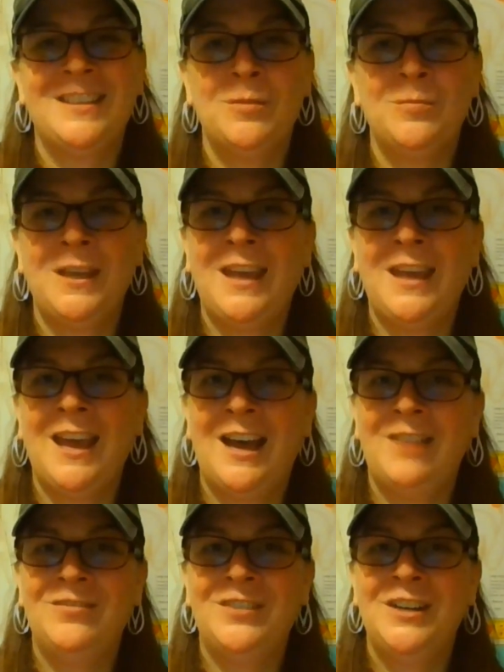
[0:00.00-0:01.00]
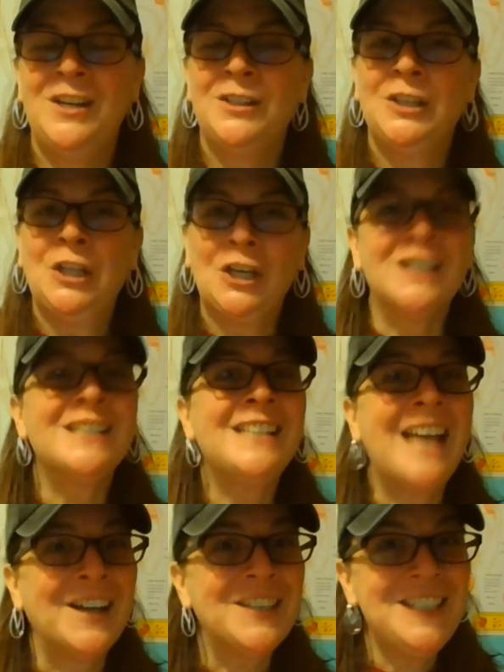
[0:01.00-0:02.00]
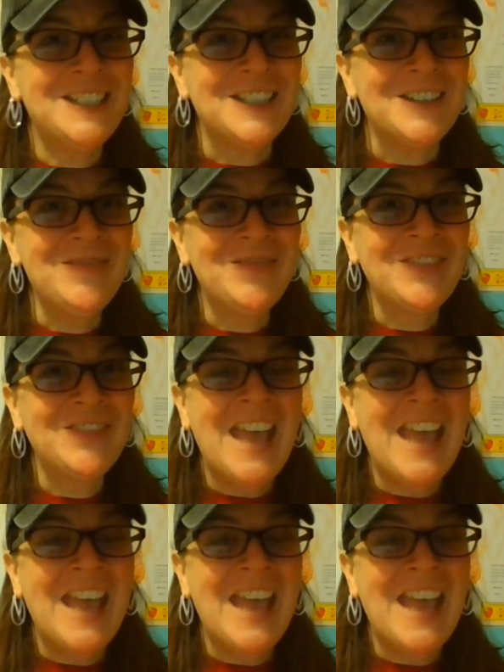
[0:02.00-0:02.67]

that we have learned how to do.